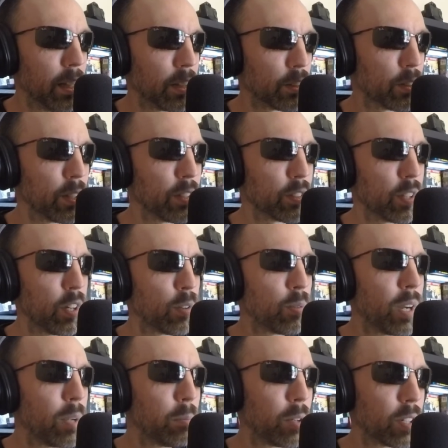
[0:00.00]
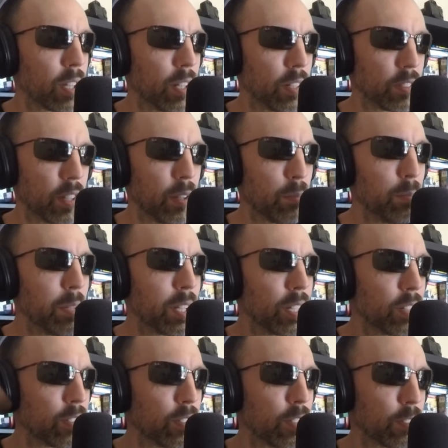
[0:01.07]
So these are all rainbow colors, all
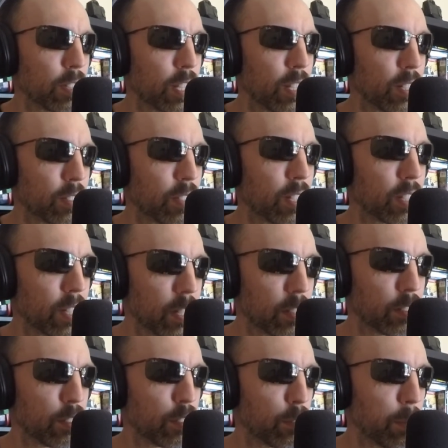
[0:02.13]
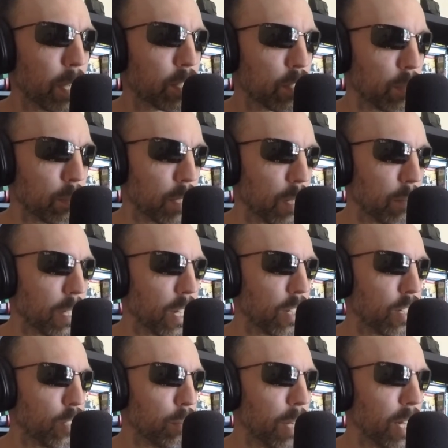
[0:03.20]
millions of different colors, all the colors of the spectrum coming out
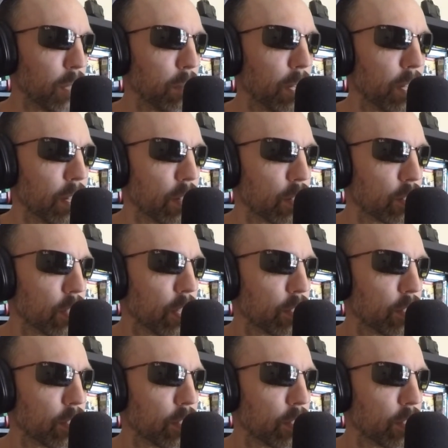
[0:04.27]
of your belly button, and those are all